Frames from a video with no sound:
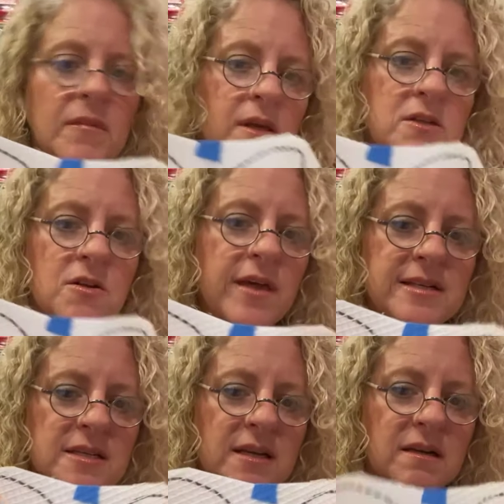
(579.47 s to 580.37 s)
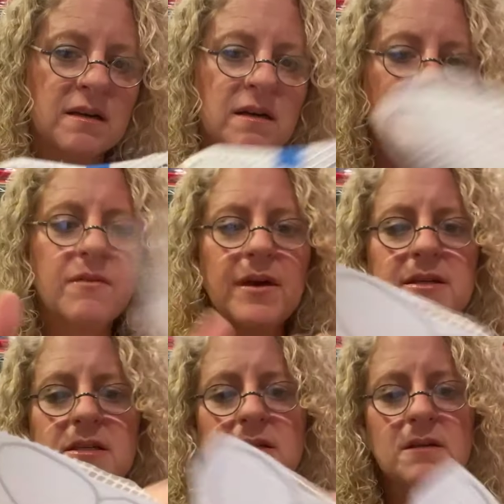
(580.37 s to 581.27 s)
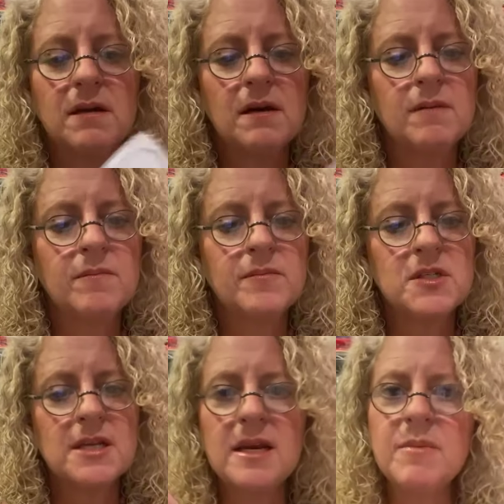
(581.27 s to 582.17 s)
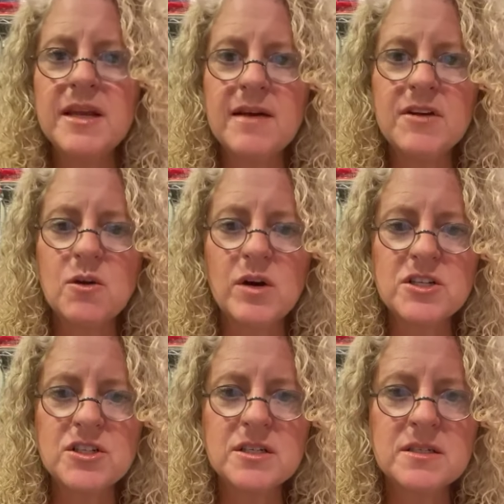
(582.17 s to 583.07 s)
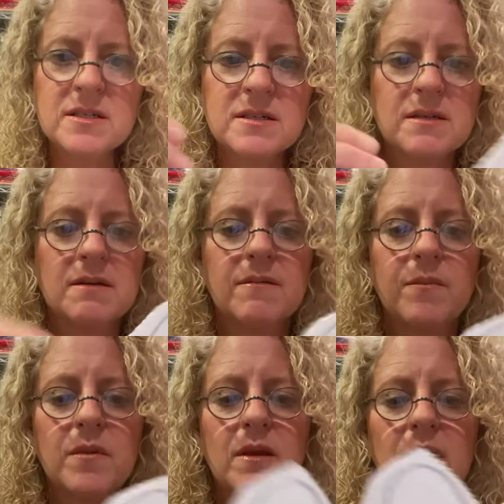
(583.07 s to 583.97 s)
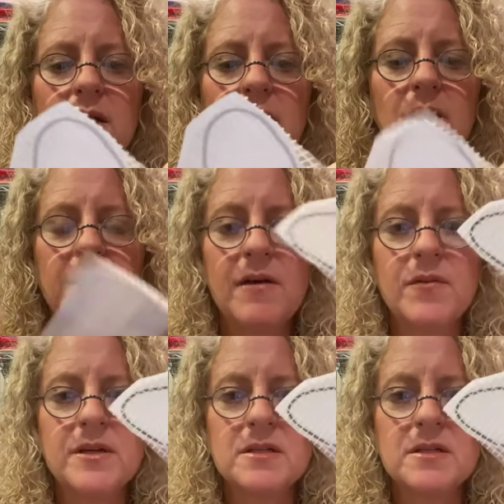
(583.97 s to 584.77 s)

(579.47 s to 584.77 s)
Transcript: So that's it. Does anybody have any questions about this?